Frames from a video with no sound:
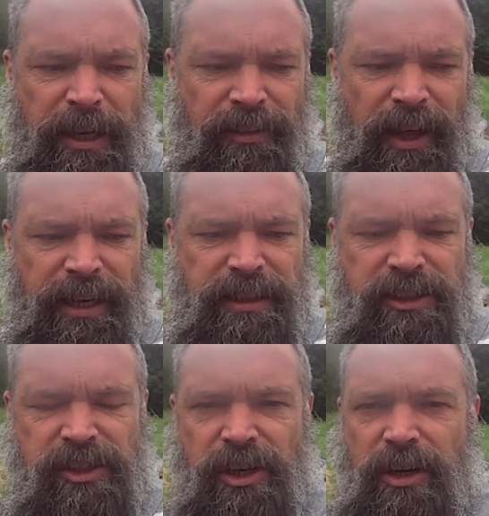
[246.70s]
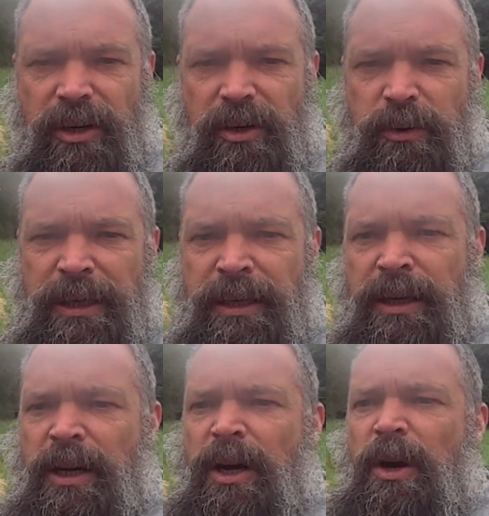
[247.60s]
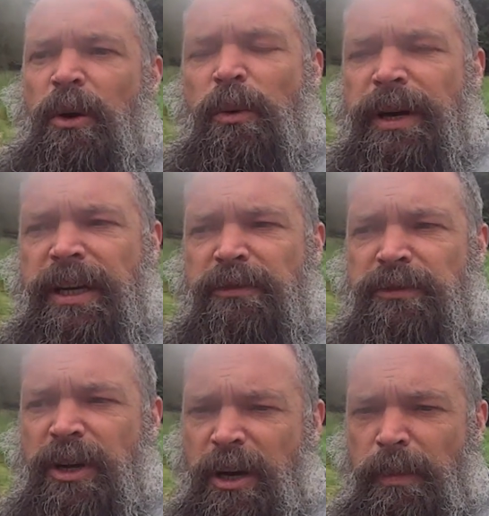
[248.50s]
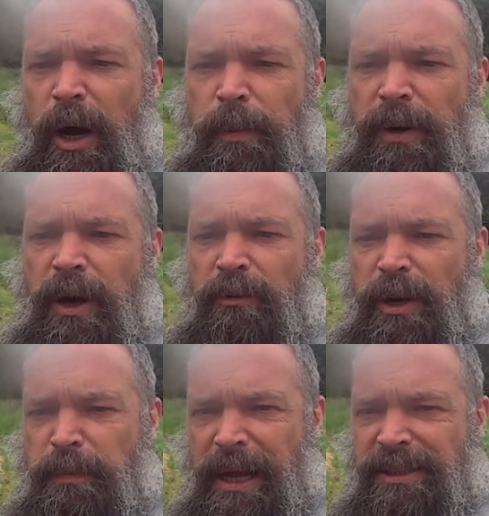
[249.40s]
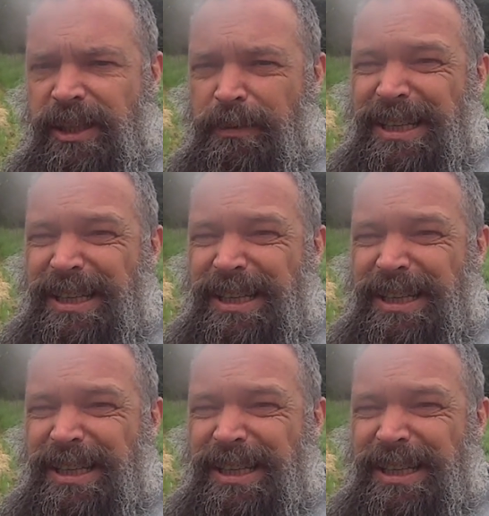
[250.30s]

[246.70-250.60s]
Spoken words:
in there, so we've dug them up and replanted them.